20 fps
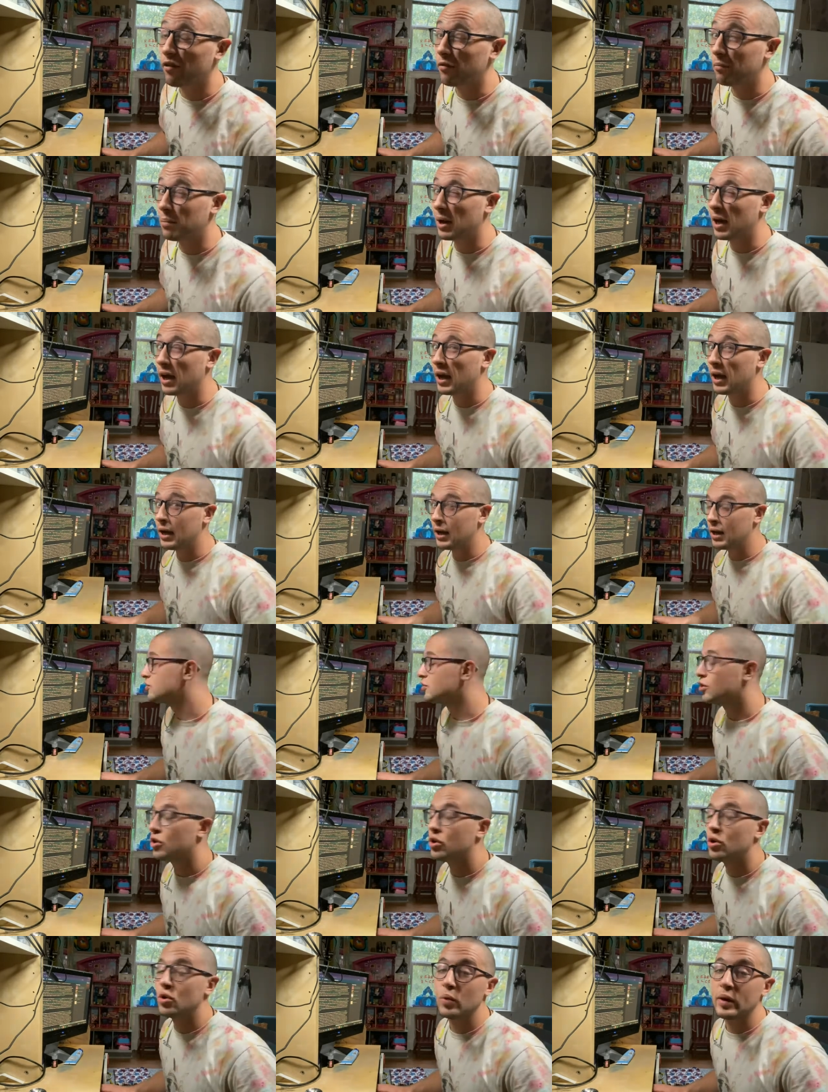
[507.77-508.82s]
but
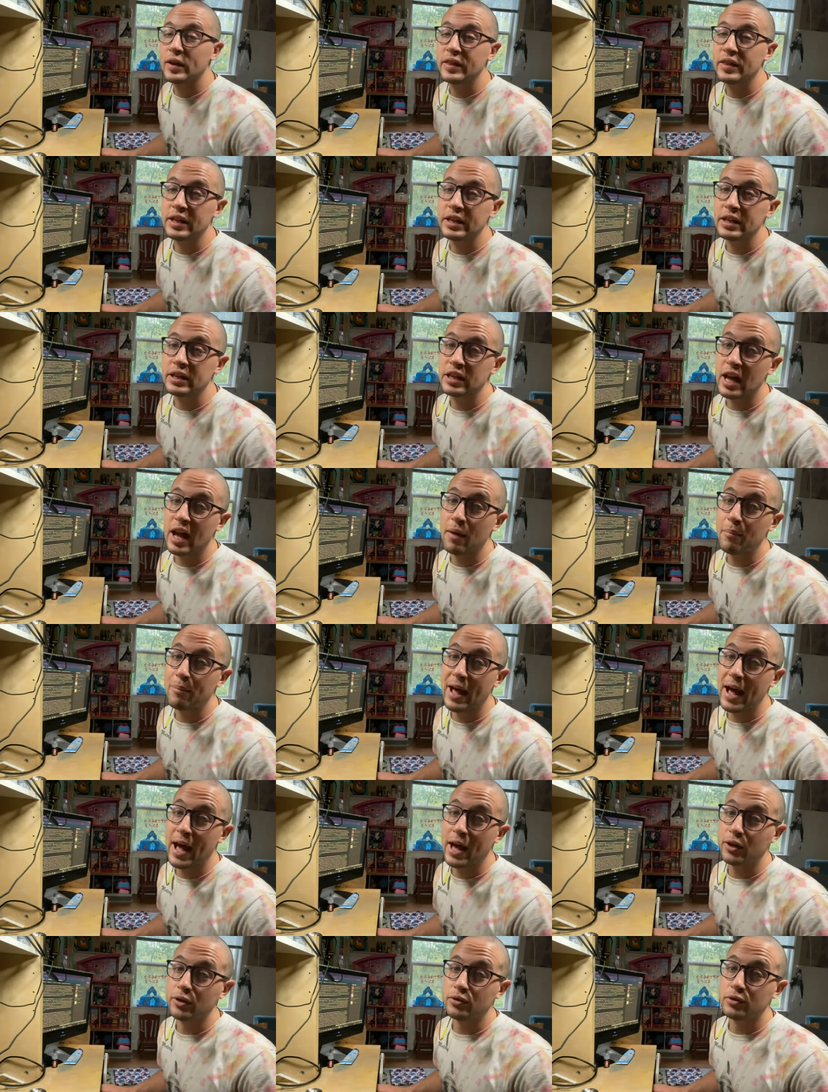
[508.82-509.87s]
so when in that
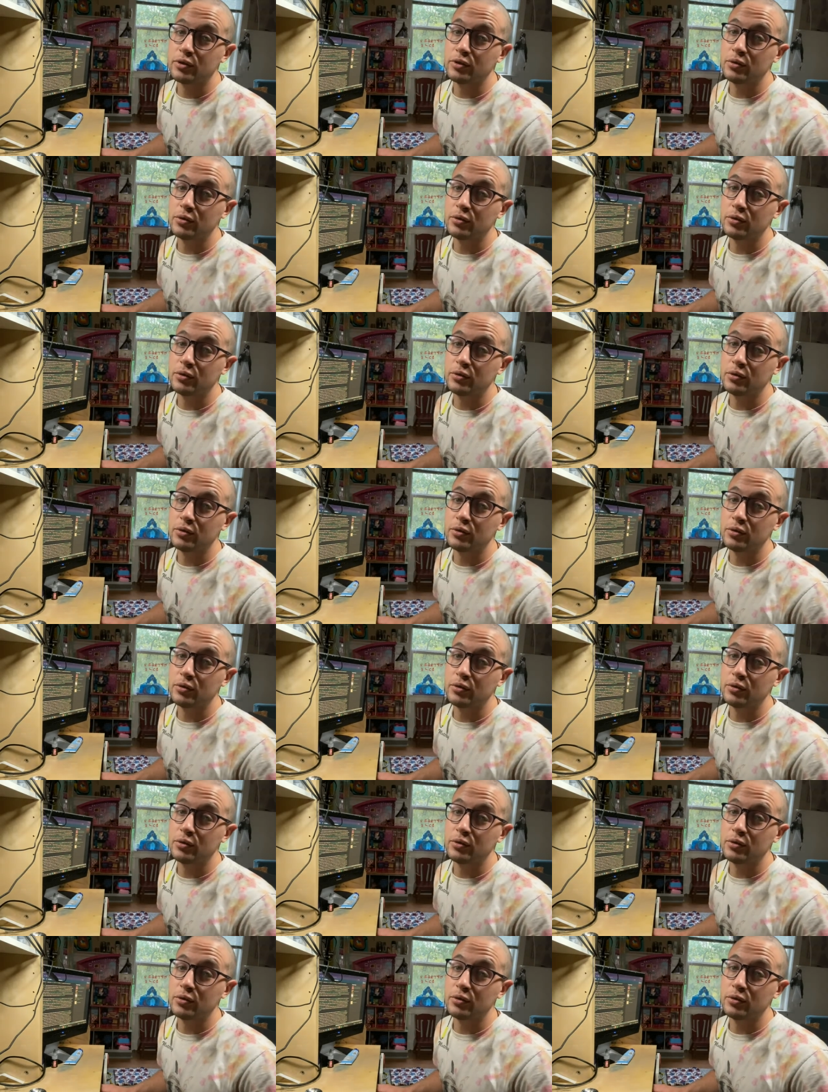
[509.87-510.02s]
battle,